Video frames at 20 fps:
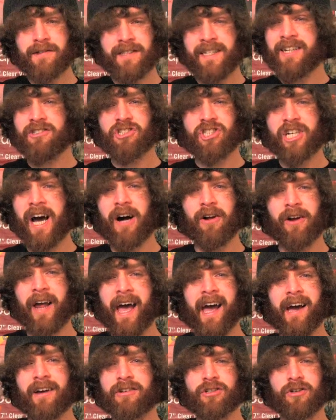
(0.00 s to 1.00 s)
seen a child
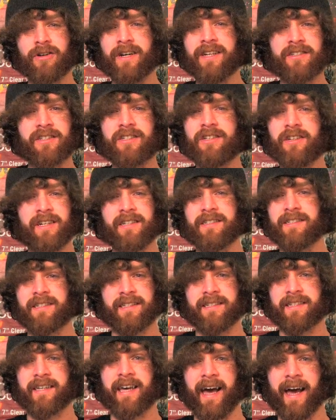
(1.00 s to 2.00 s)
actor as good as
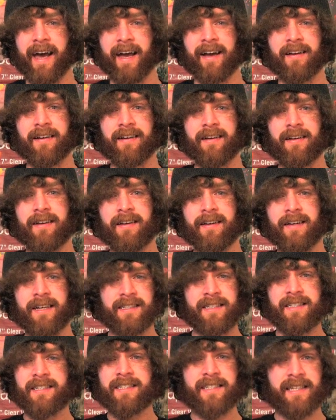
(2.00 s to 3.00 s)
this guy.
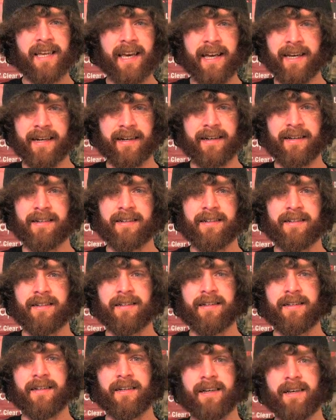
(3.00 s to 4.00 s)
It's insane.
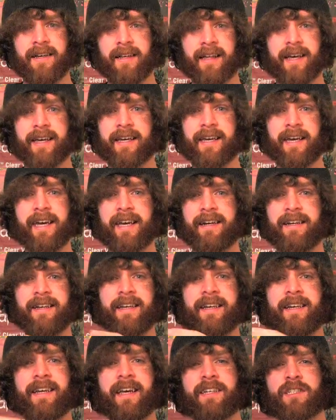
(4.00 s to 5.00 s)
Like, and
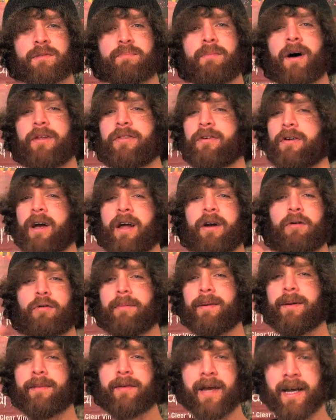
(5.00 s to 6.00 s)
his mother, I don't
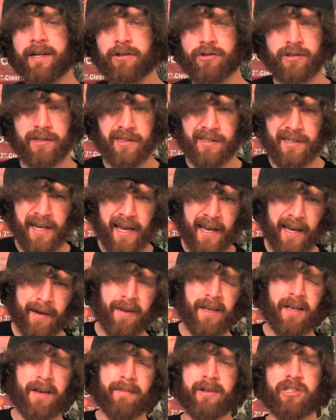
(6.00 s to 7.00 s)
remember the actress's
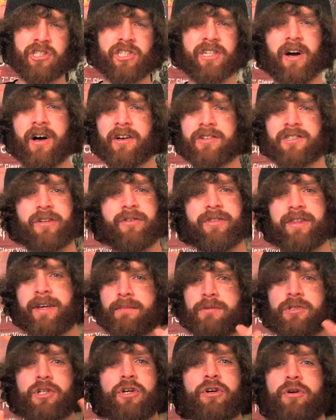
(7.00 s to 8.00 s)
name, but she also,
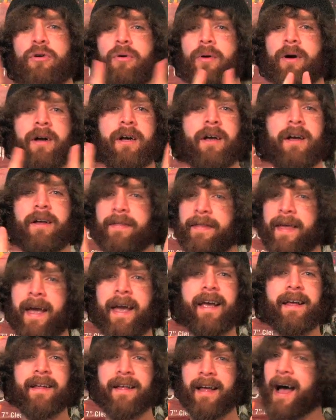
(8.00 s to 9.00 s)
them two,
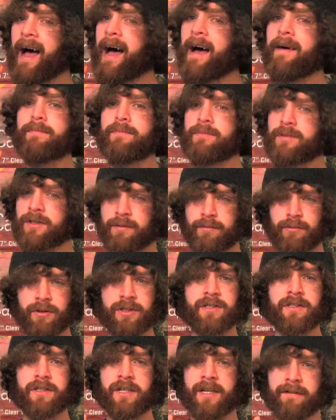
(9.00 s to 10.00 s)
I
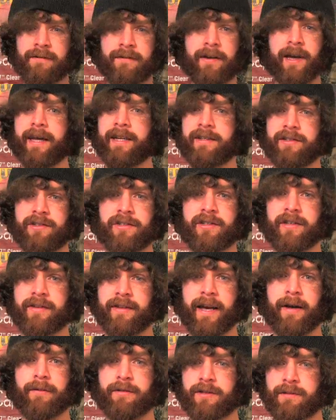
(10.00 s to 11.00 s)
was convinced that
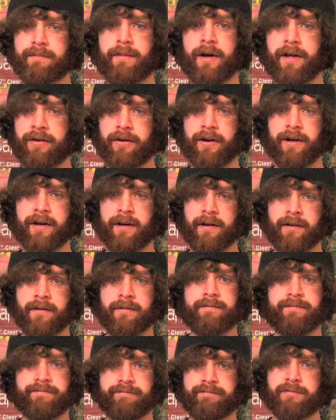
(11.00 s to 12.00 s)
they was mother and
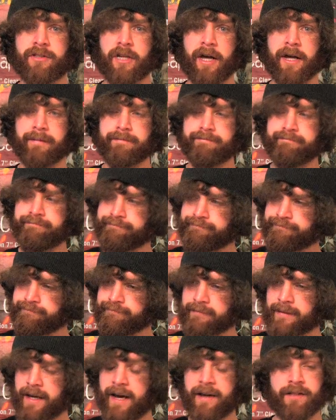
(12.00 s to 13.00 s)
son.
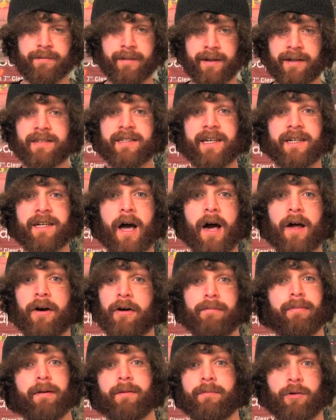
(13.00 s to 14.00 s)
I was about to say
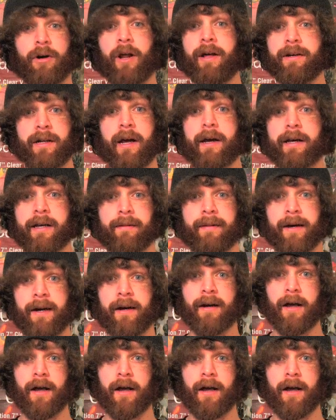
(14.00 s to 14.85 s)
daughter, but we're not talking about a